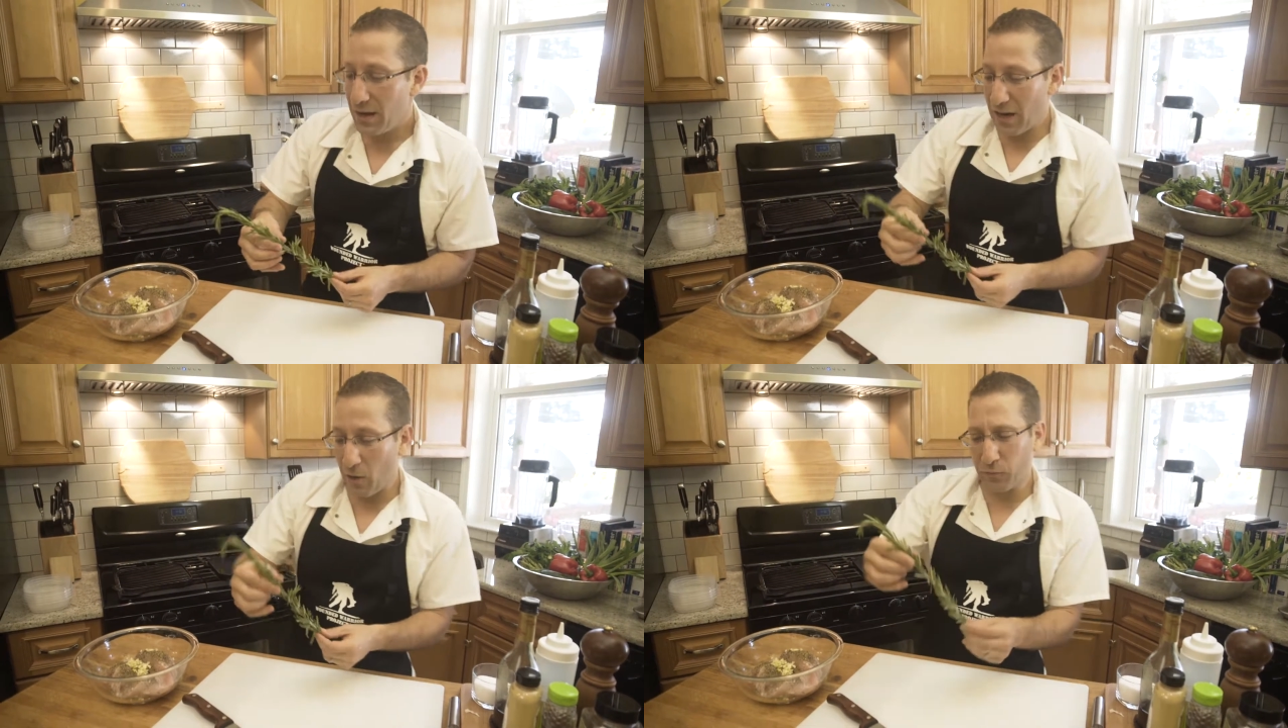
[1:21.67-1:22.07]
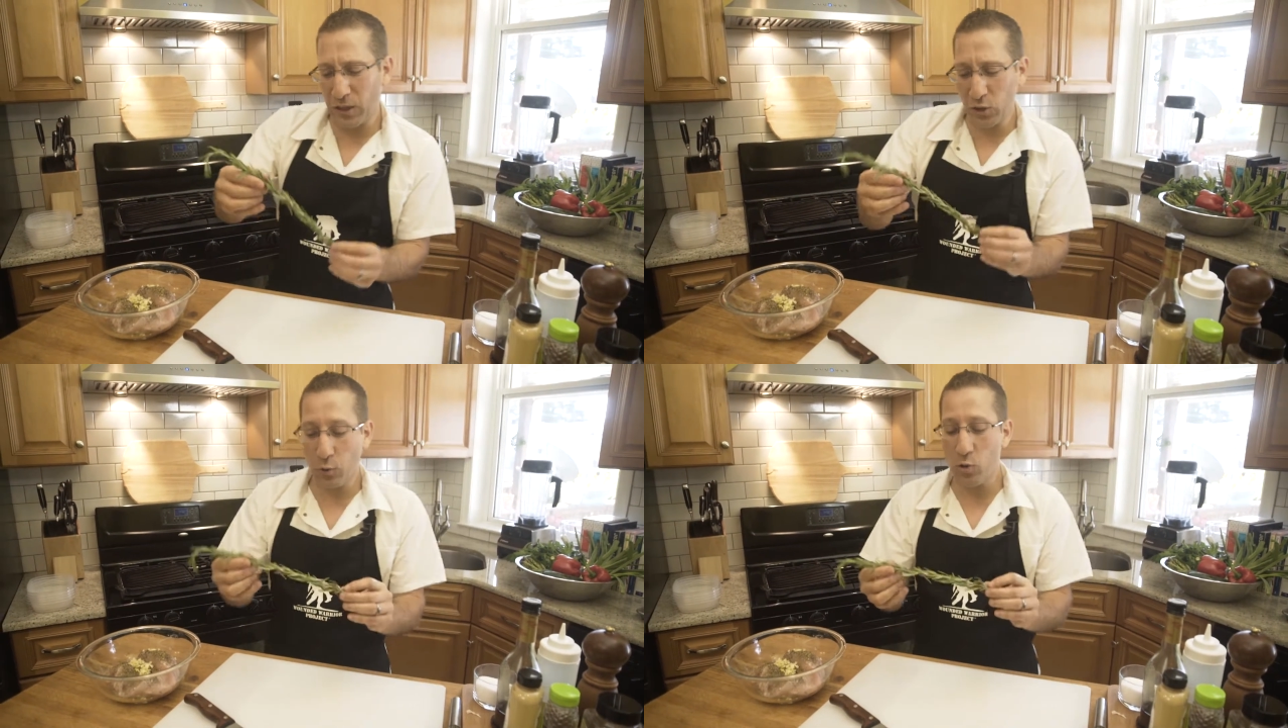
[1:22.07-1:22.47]
Now,
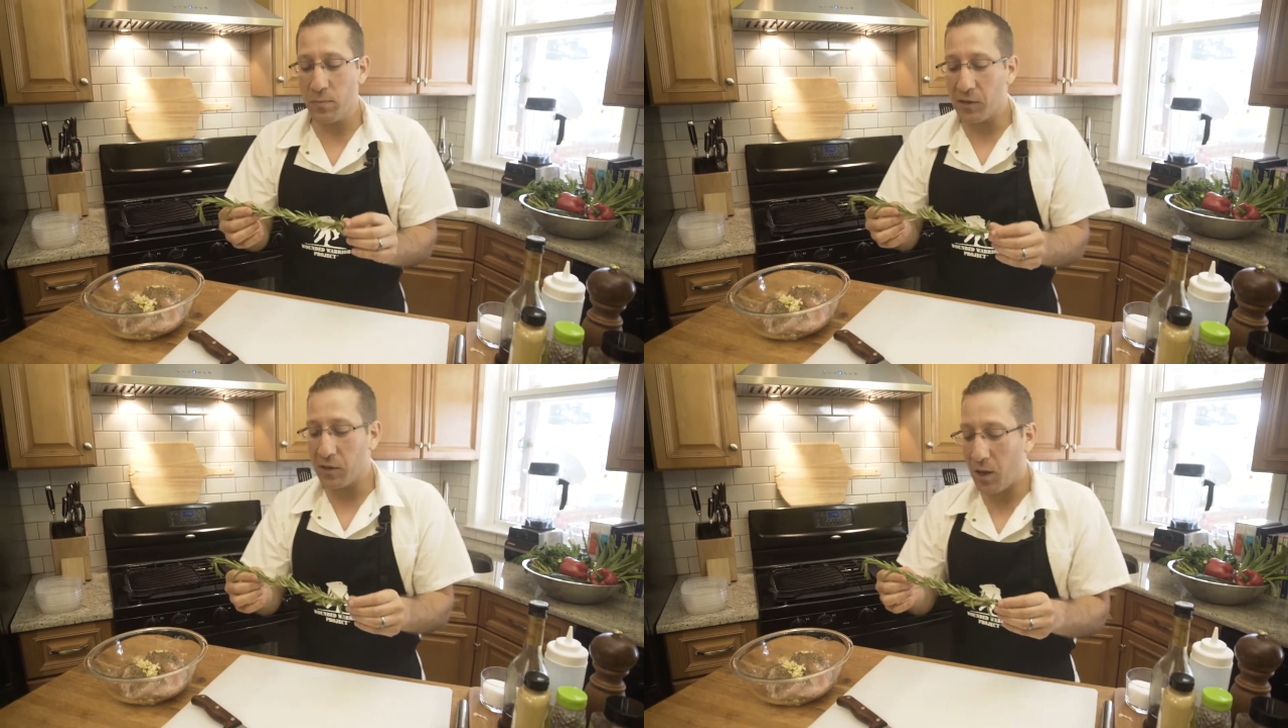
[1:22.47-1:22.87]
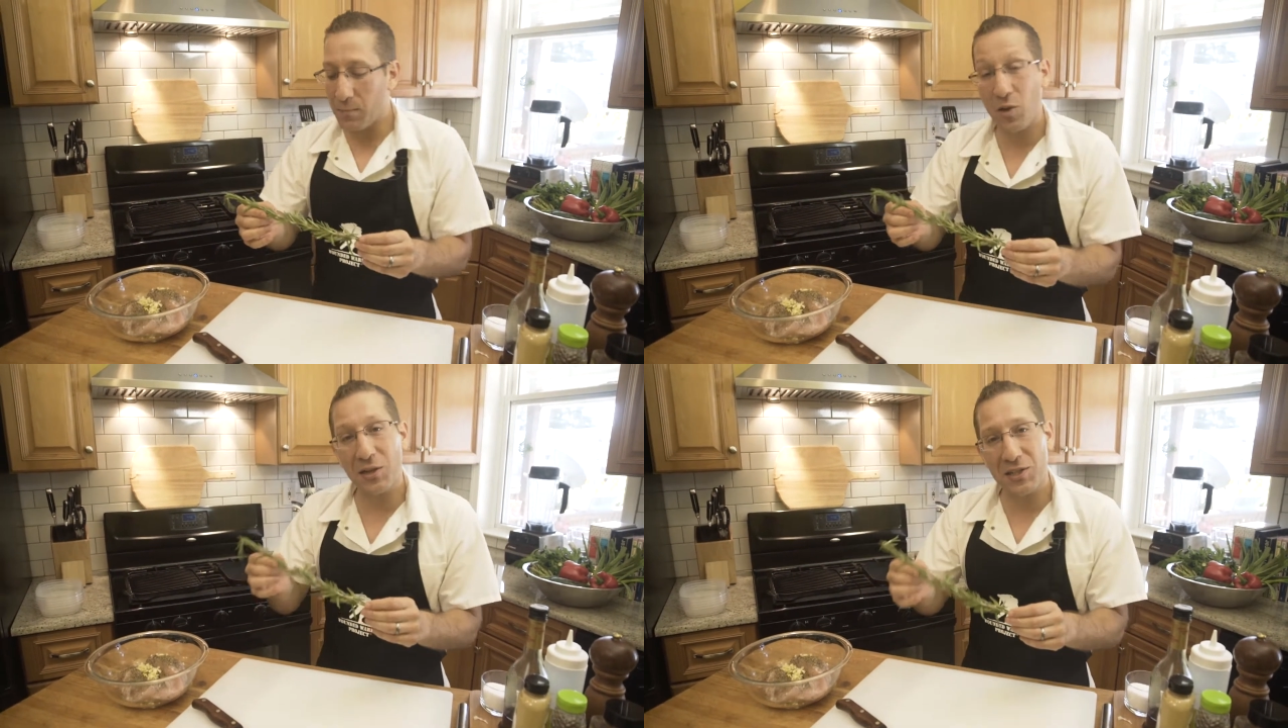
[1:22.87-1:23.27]
fresh rosemary
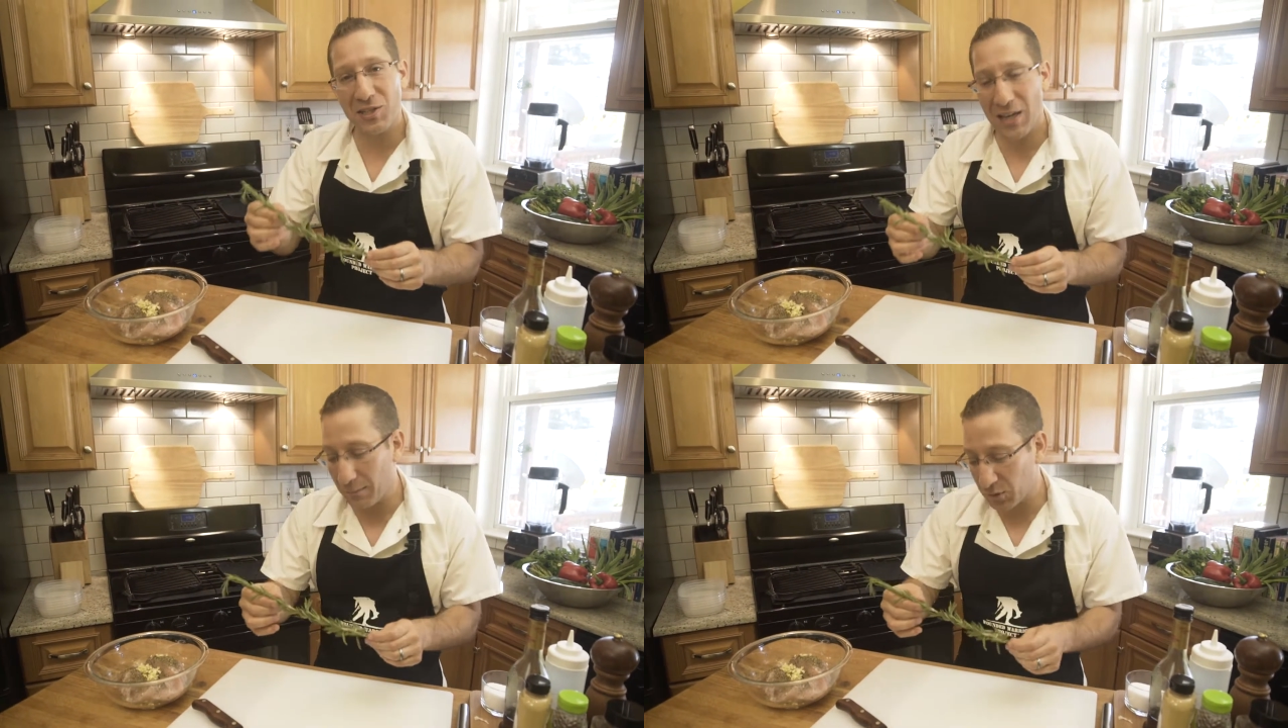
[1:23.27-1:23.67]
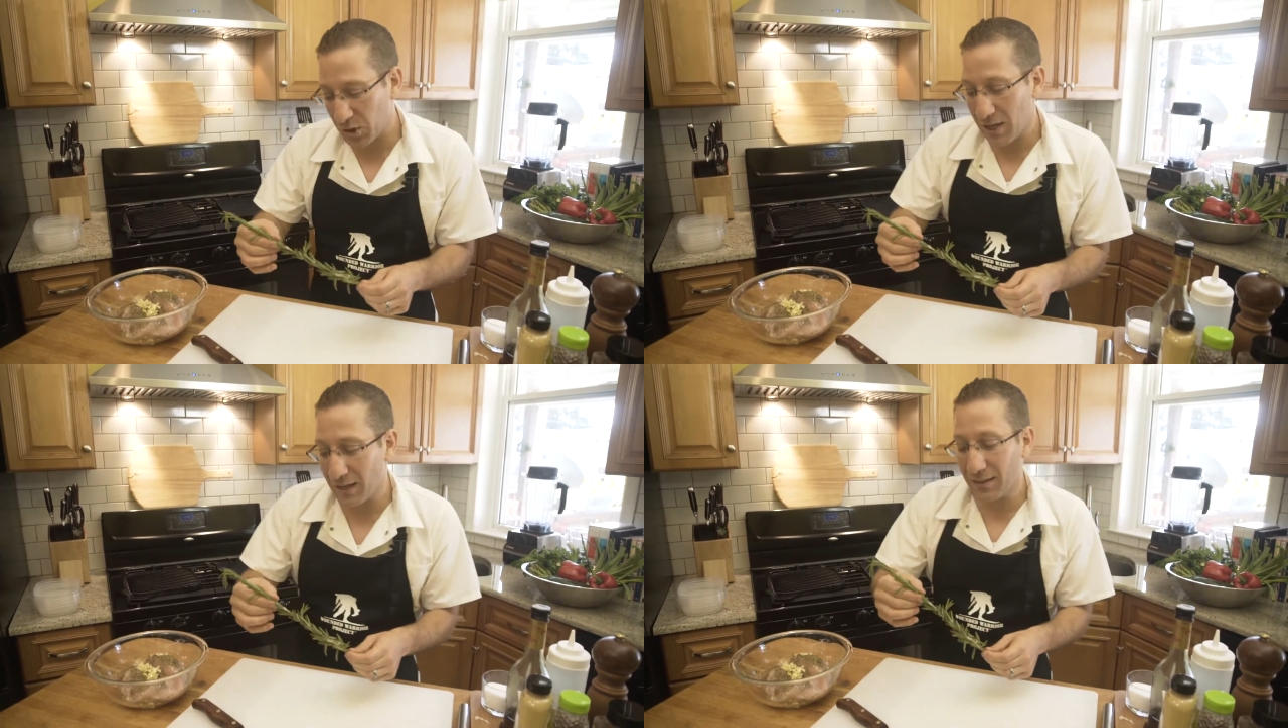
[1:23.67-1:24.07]
comes on a stem
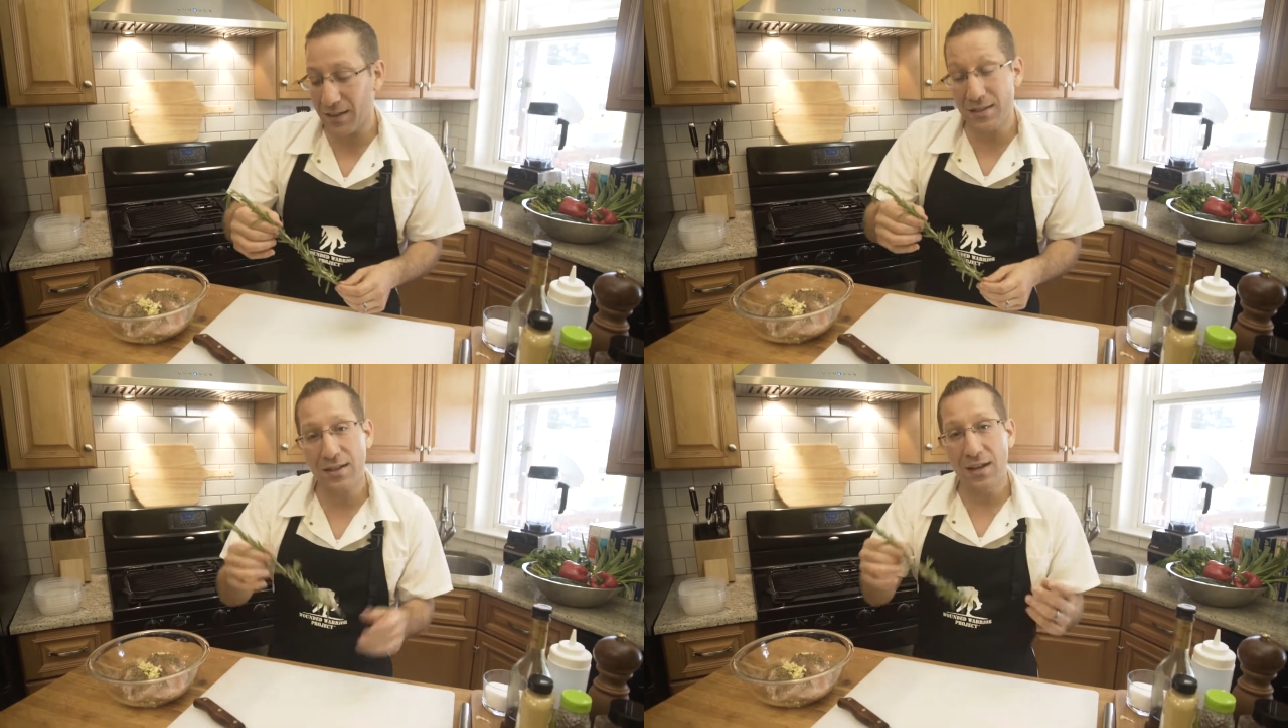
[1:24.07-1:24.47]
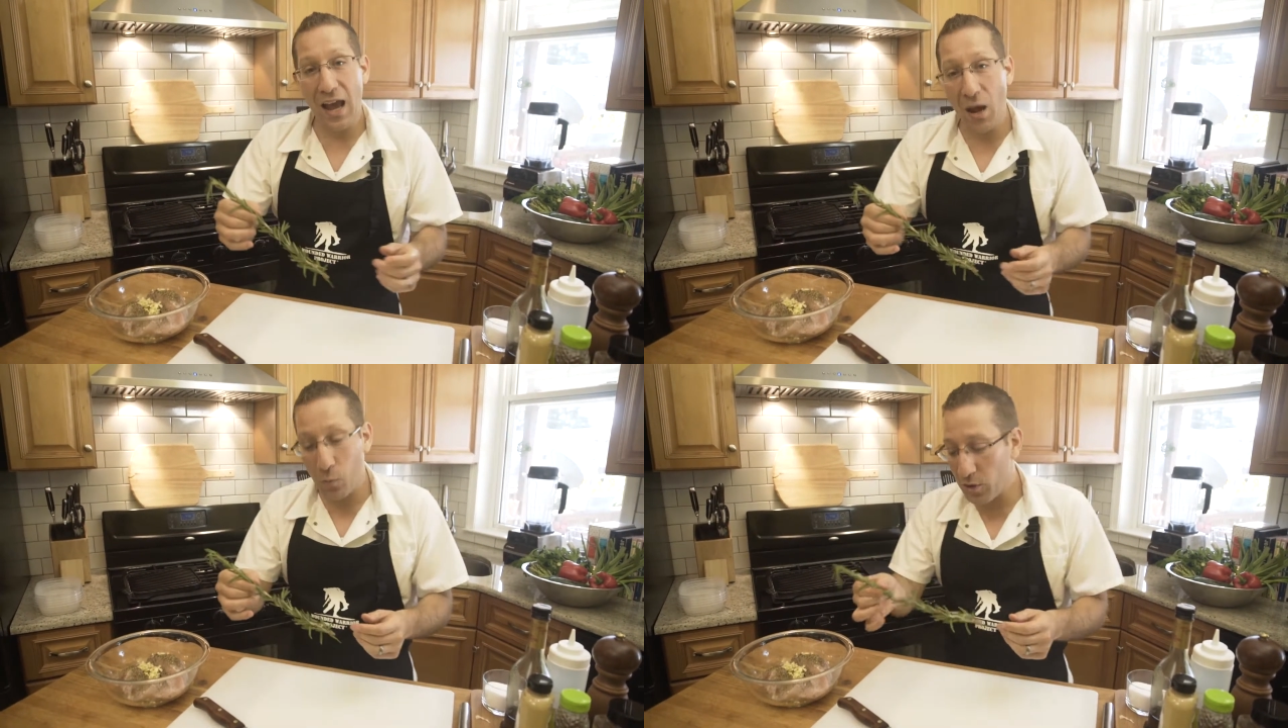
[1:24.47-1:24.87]
just like this,
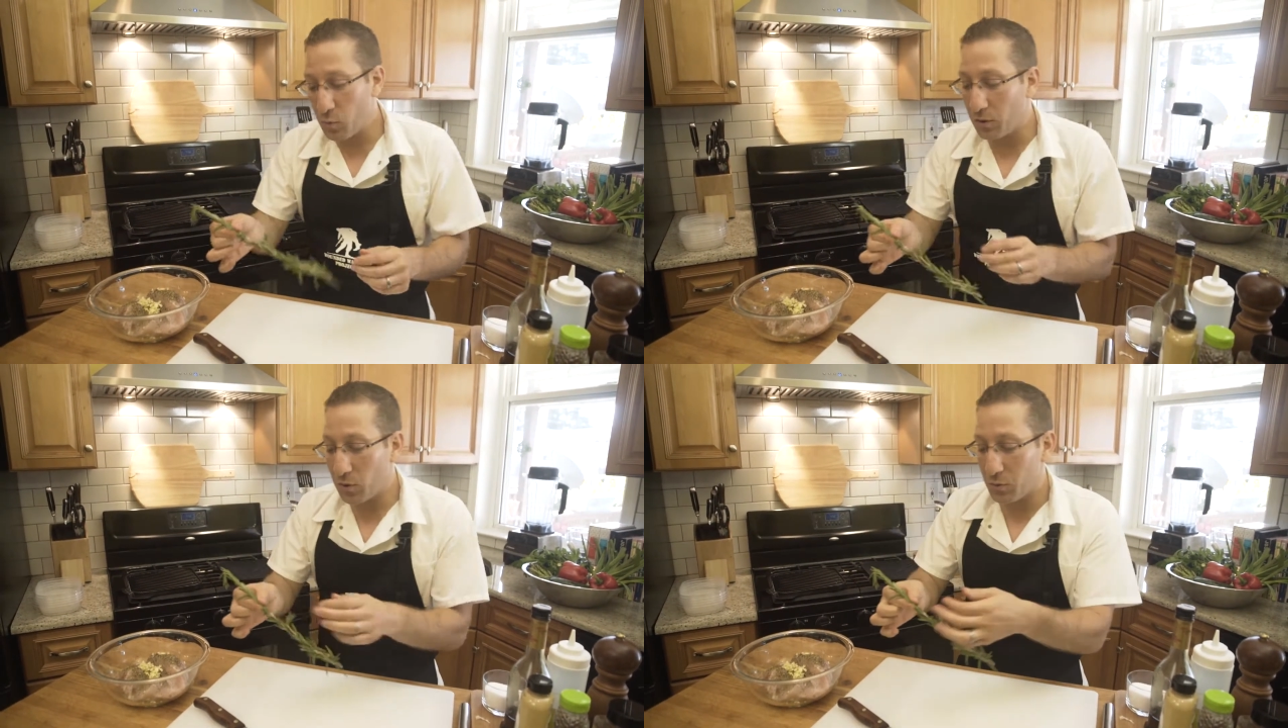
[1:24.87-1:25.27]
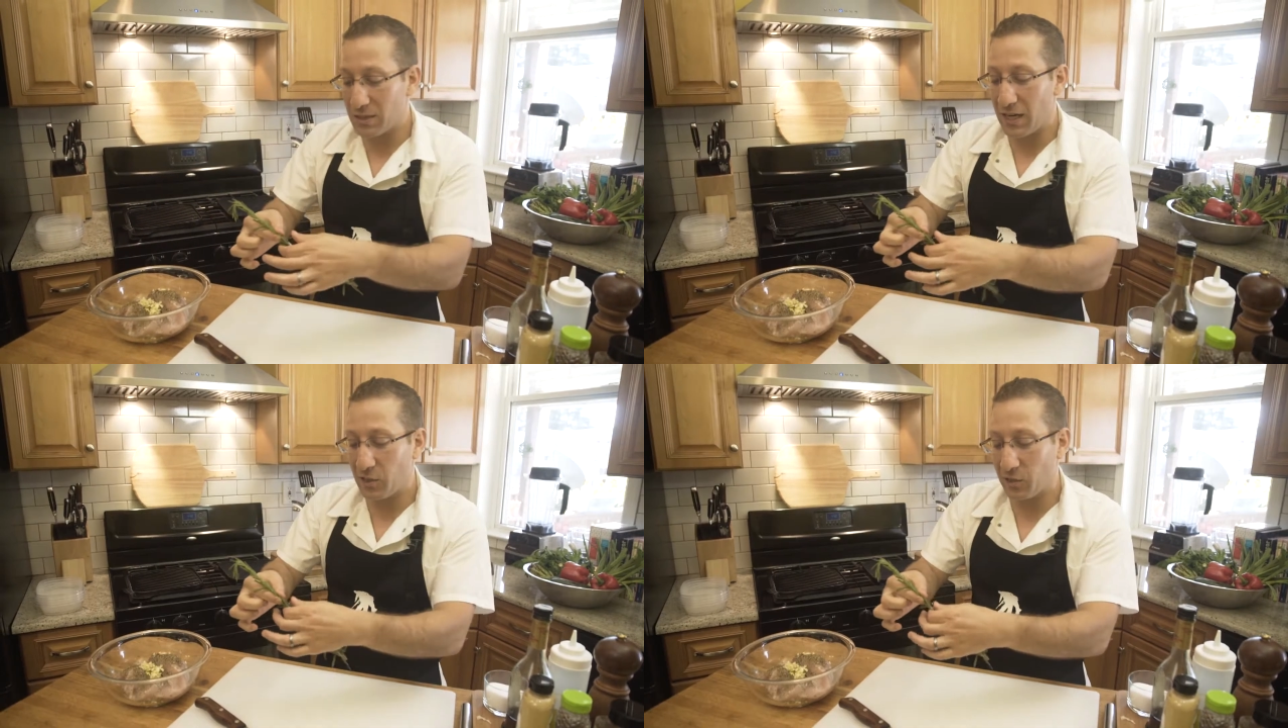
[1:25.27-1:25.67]
and what you want to do is
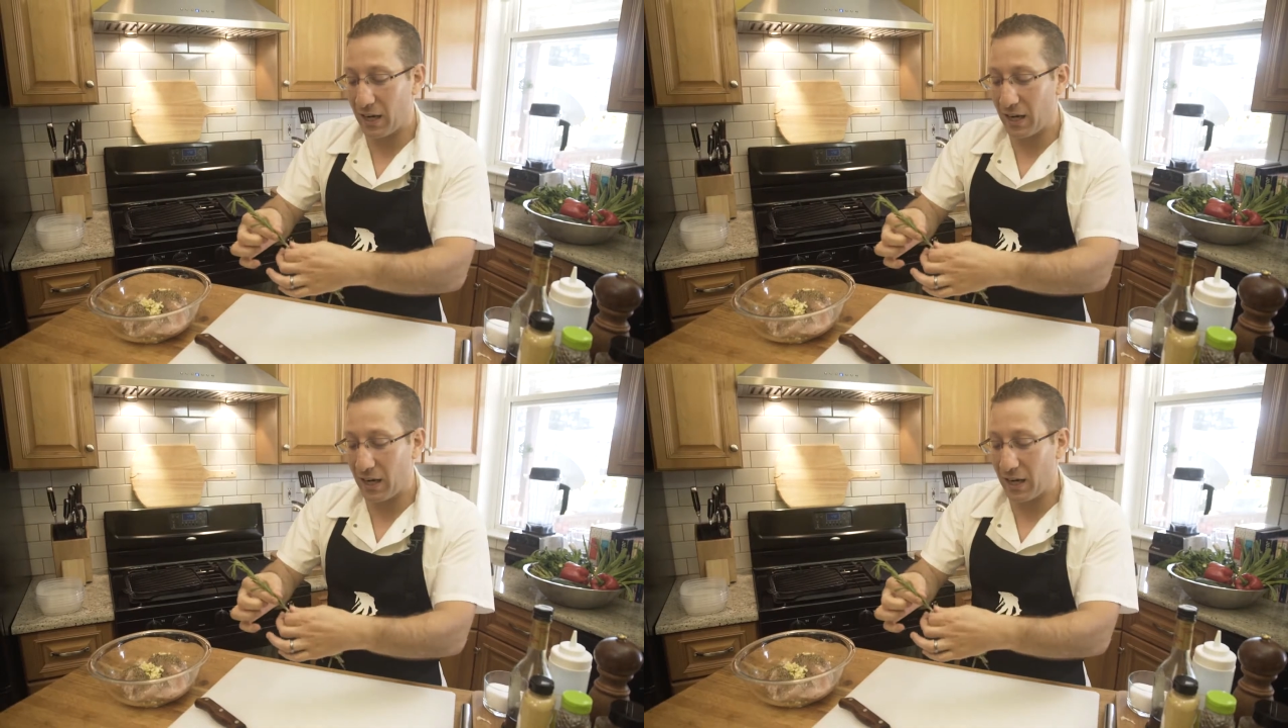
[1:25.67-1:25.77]
take your